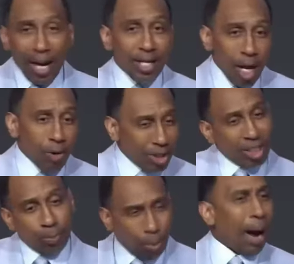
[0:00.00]
already knows
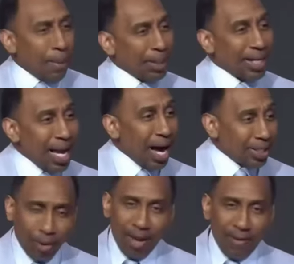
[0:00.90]
that she's probably a
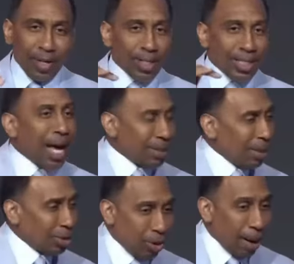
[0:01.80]
nine, so even though it's not as much